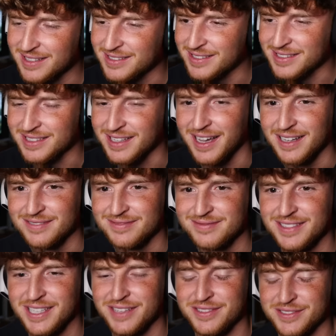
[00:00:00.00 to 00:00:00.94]
this was
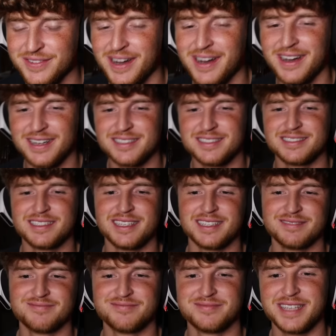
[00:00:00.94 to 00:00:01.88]
good. It was very interesting.
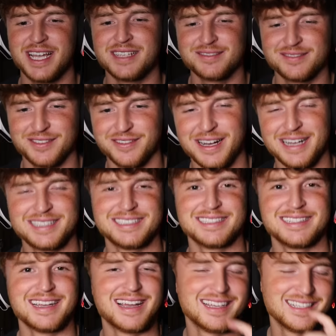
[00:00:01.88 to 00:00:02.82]
Thanks for
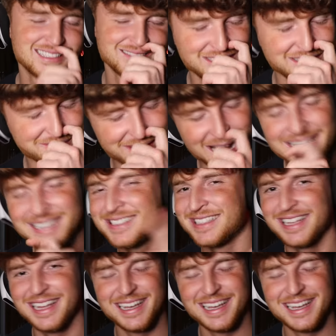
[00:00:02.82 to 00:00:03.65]
watching, guys. Smash